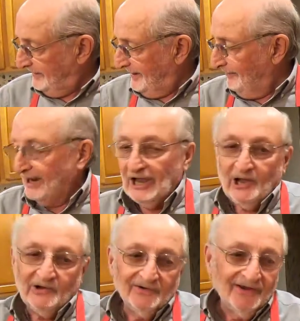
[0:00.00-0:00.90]
There we
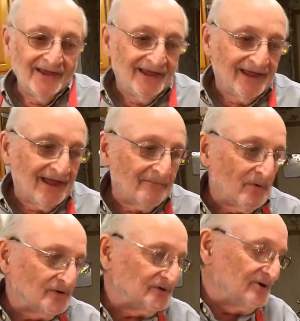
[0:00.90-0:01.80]
go.
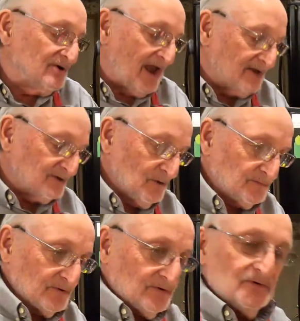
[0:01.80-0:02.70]
Most of your canned
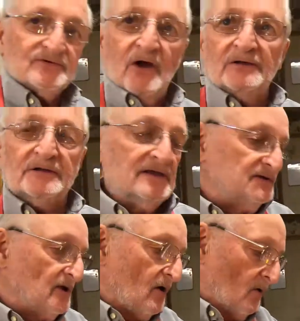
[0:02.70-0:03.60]
soups are too salty,
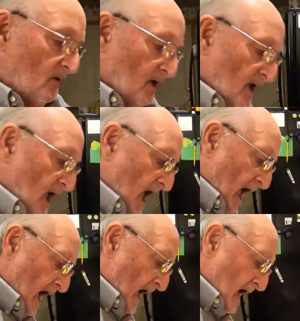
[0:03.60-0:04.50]
so
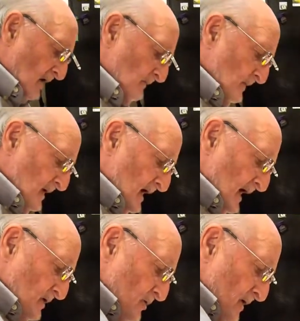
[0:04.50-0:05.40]

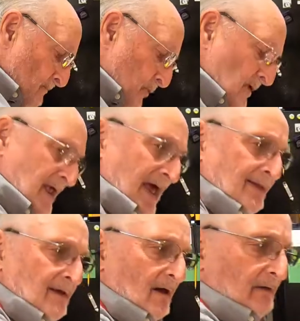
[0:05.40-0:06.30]
you can put
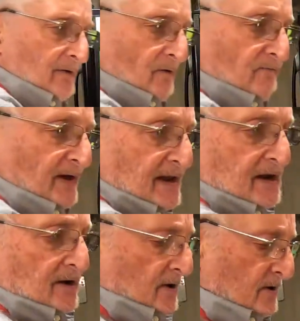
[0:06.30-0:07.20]
in a little
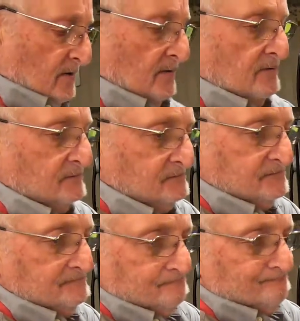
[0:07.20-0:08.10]
vinegar,
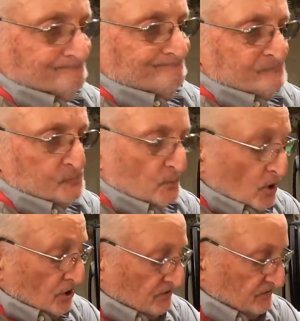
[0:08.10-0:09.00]

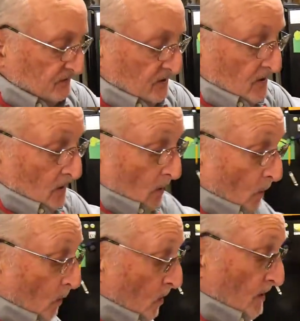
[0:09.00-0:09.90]
works,
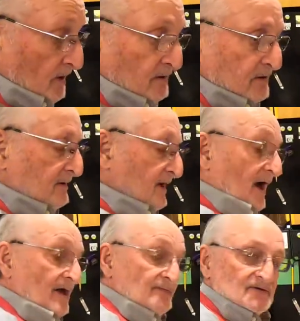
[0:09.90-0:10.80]
or
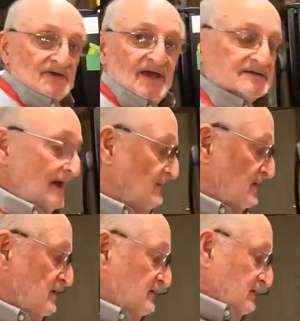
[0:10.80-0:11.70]
in this case I'm
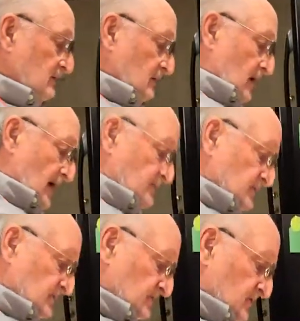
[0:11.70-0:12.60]
going to use a little lime
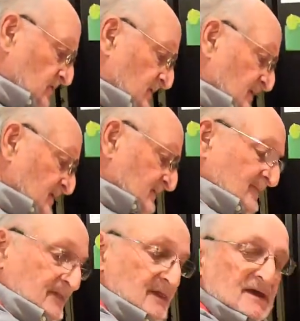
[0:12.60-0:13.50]
juice.
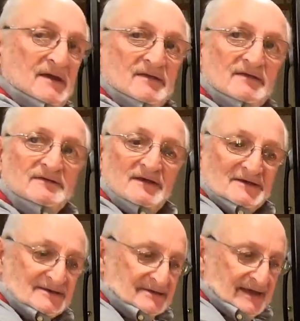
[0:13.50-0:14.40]
So
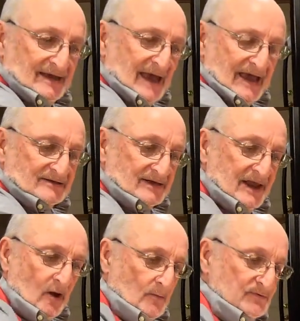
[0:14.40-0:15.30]
this acid
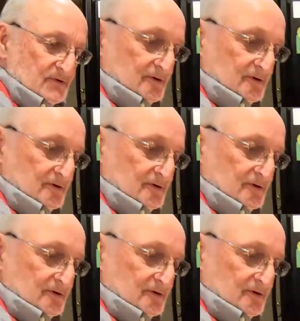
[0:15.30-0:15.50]
helps